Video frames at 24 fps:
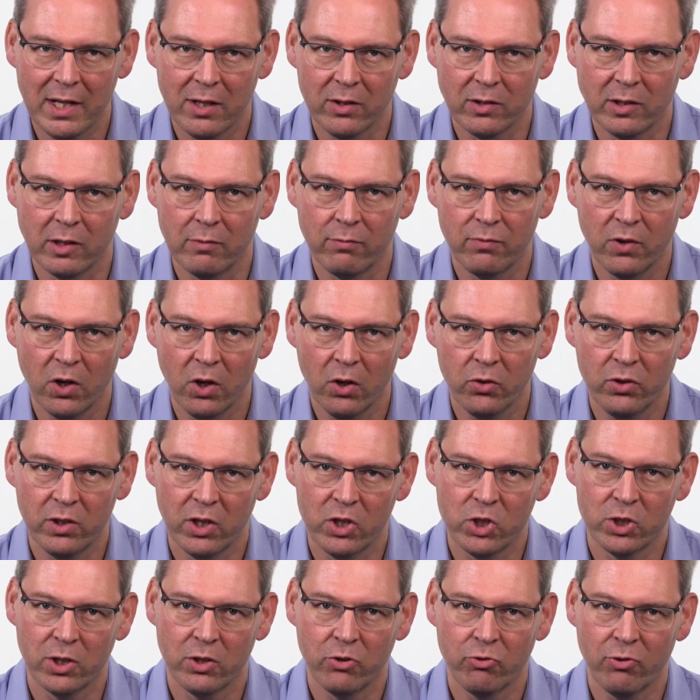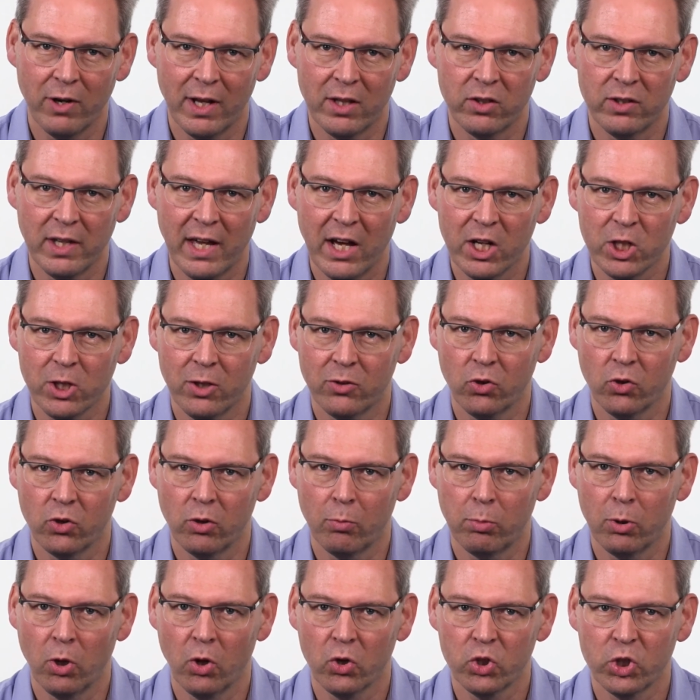as an advantage that transactions on the
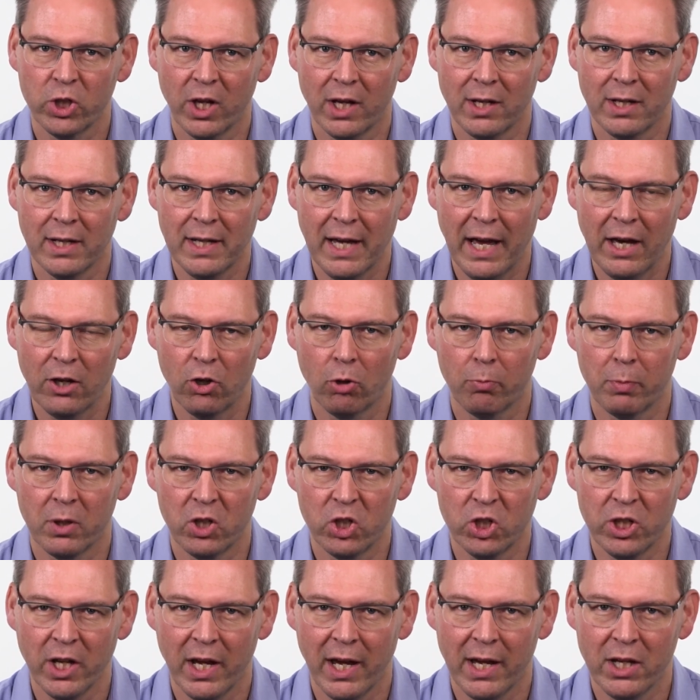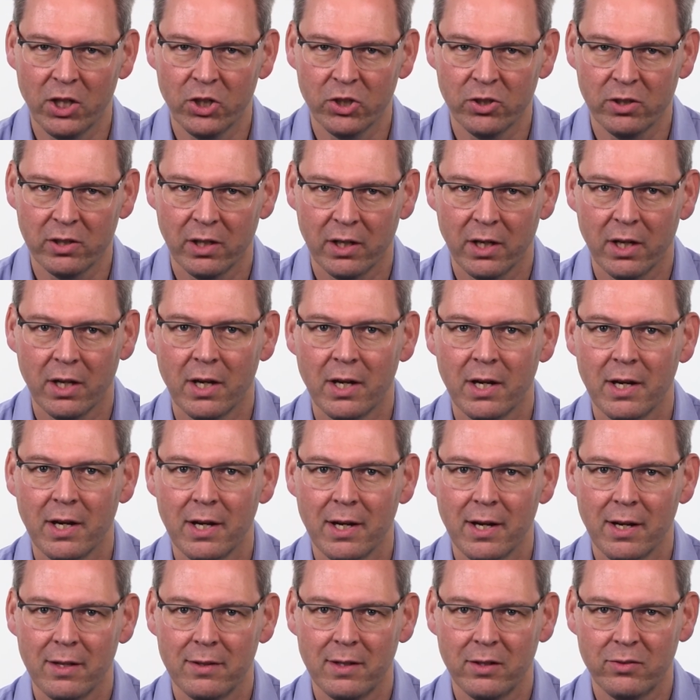blockchain cannot be changed,
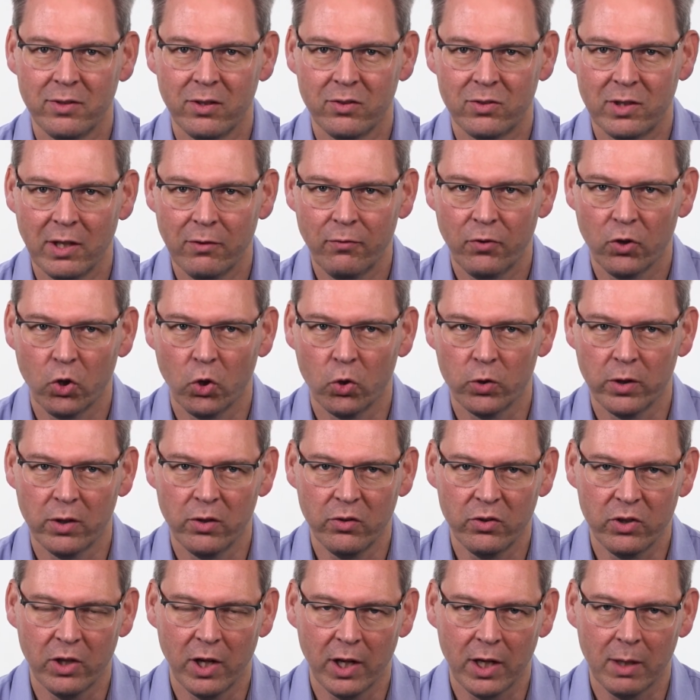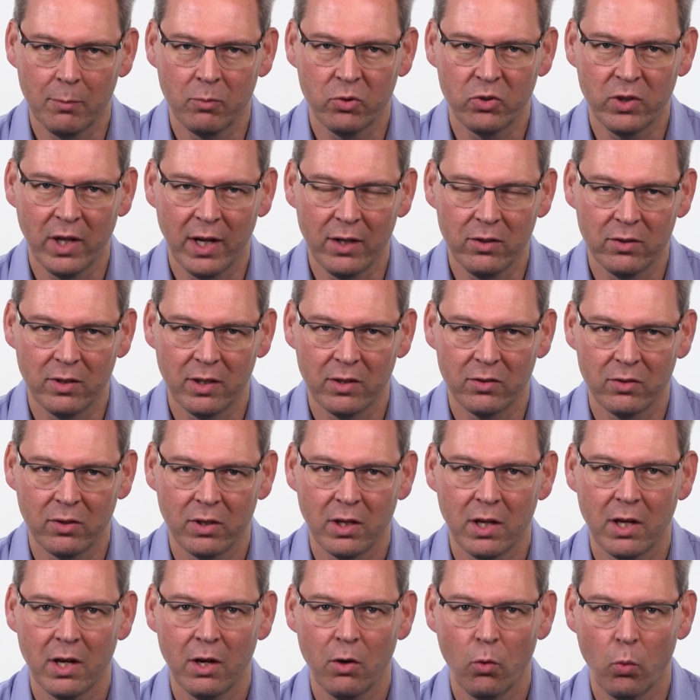this is difficult in circumstances
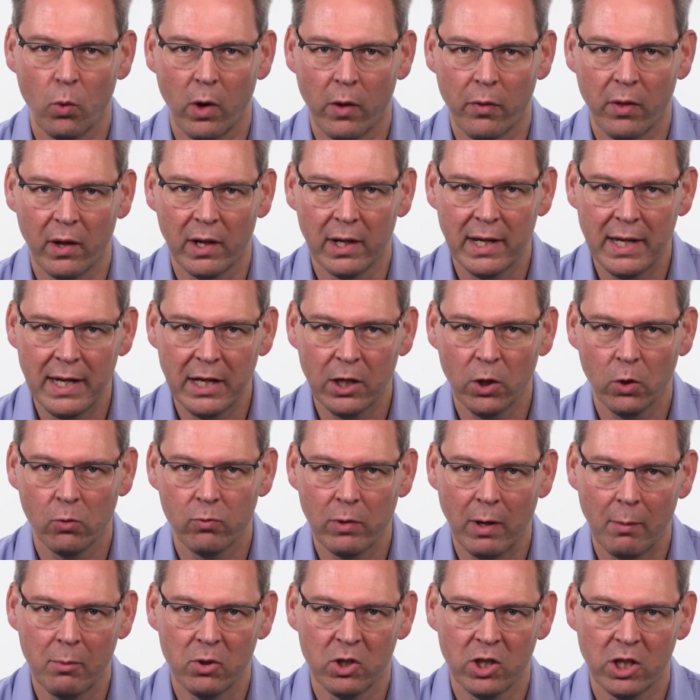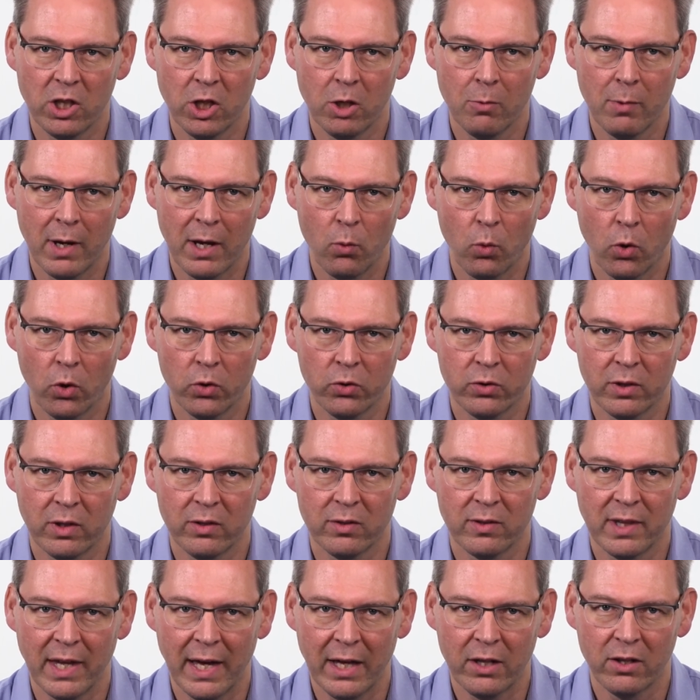where the legal remedy you may want
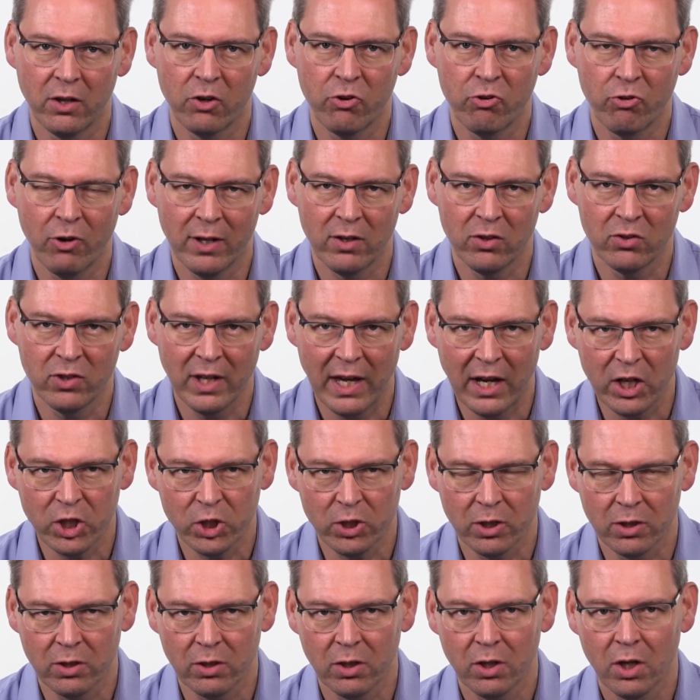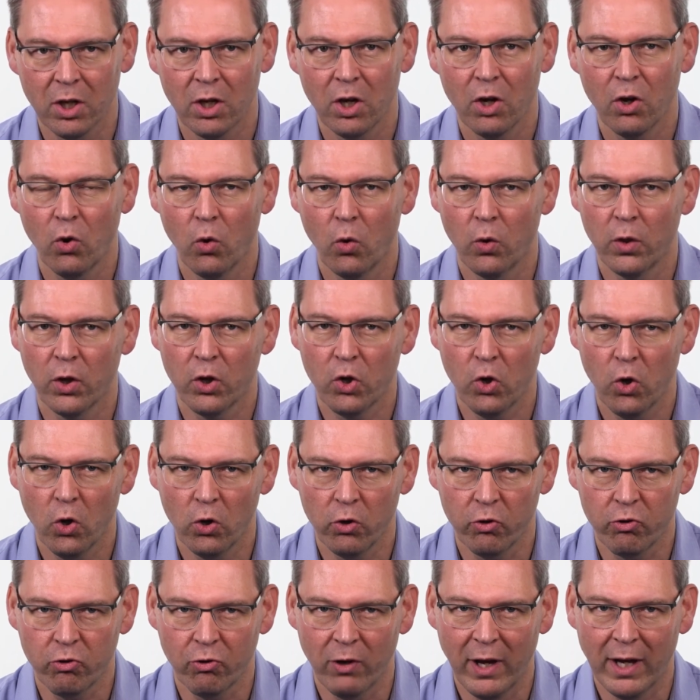is that the transaction or the
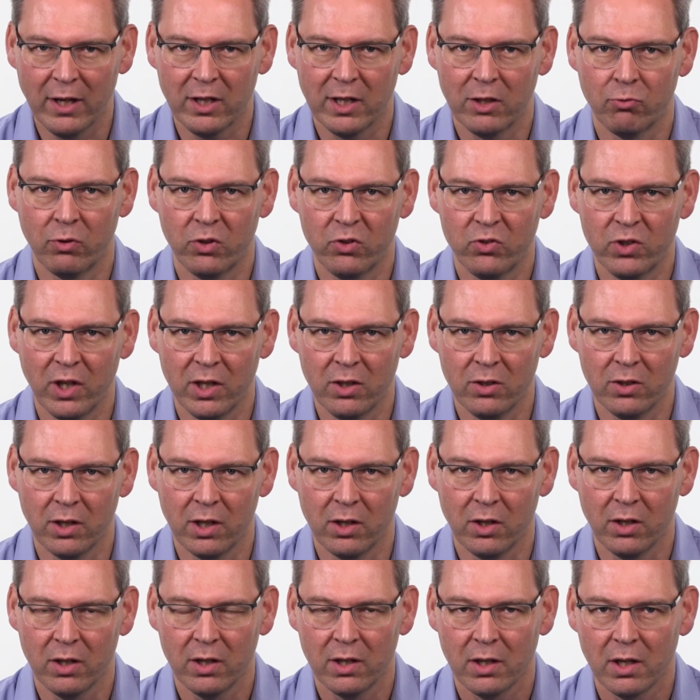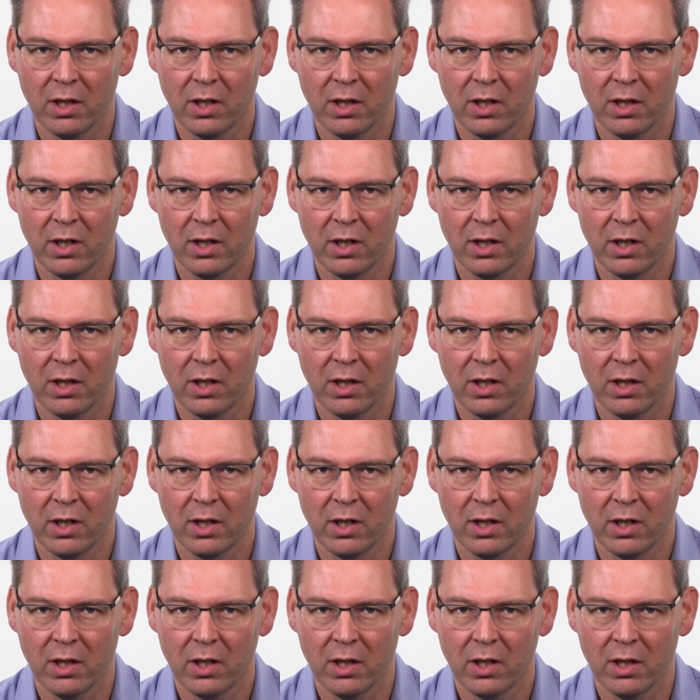contract is rescinded